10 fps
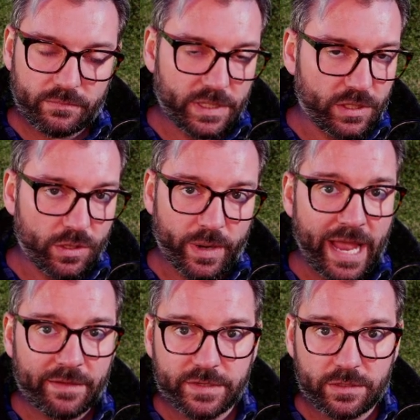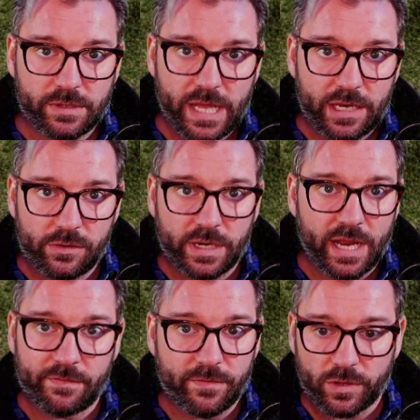You don't have to do that. You can
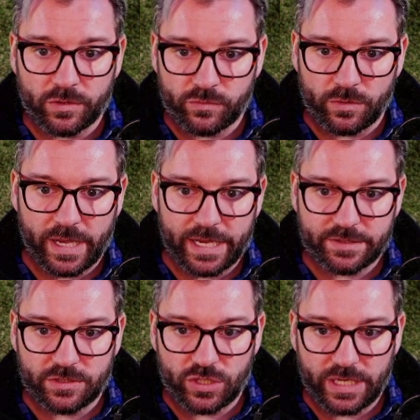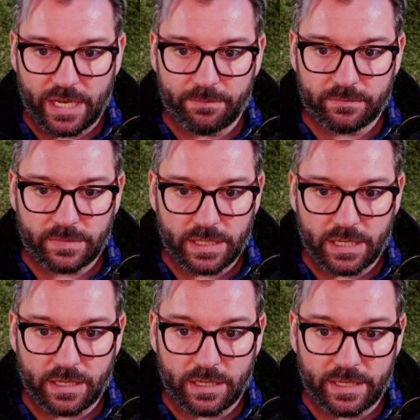have full control as the GM,
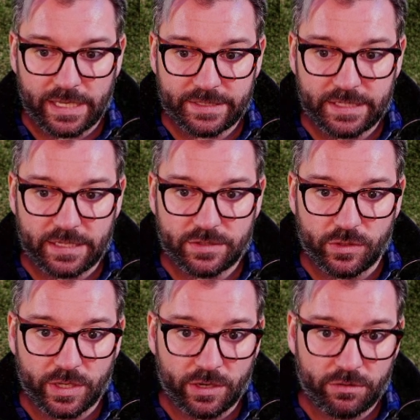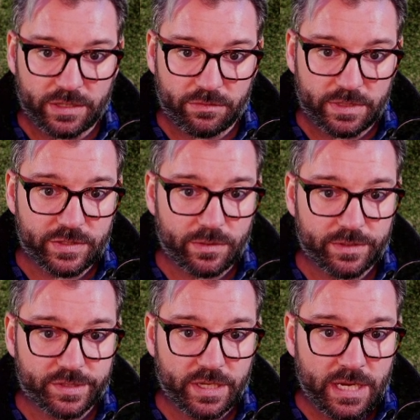and that's it. So you can create the
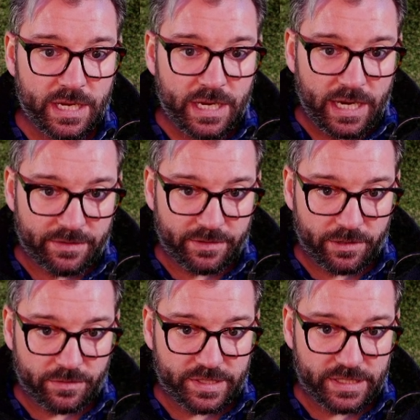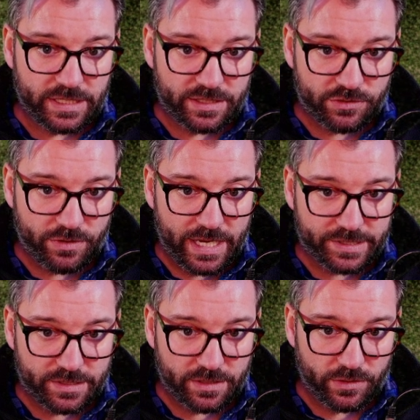resource, and there you'll see
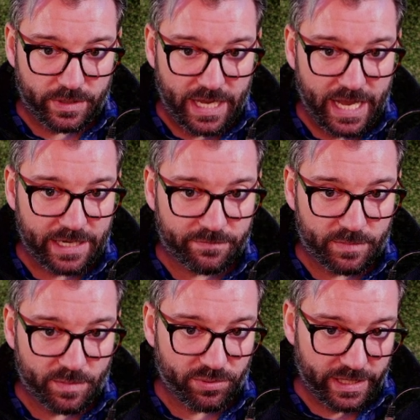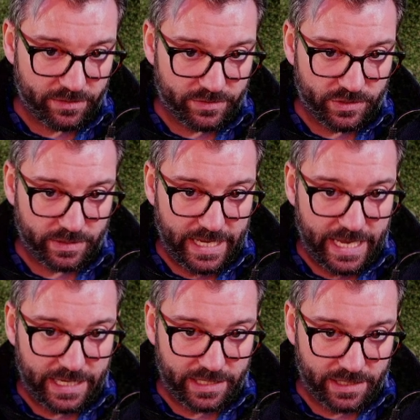stress. You can hide it from the players. You can
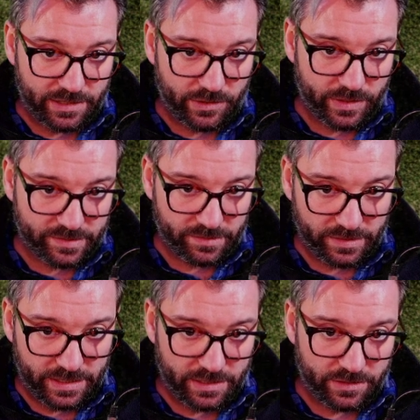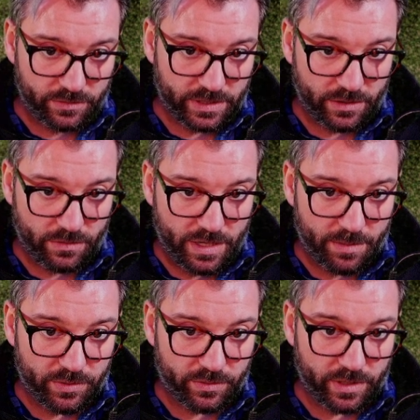edit it. You can delete it. You can go
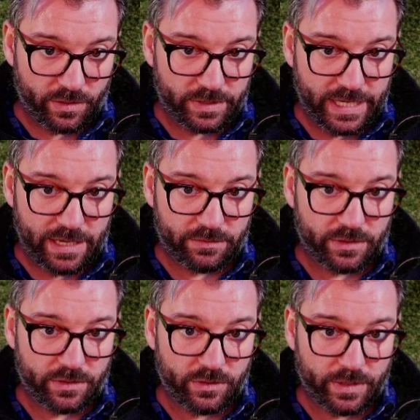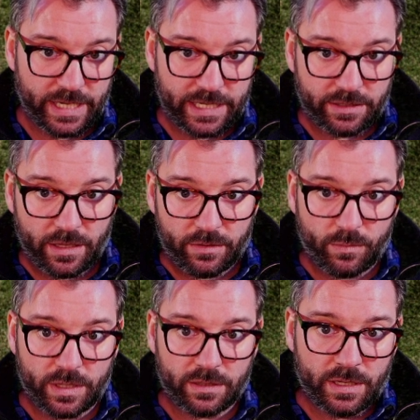up. You can go down. You can add another
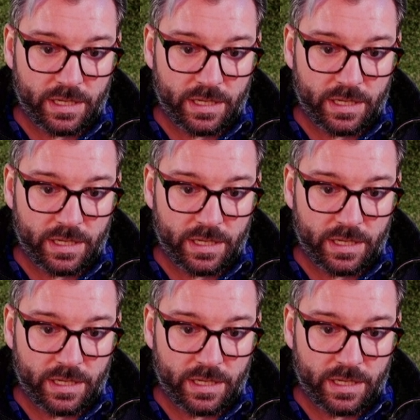one.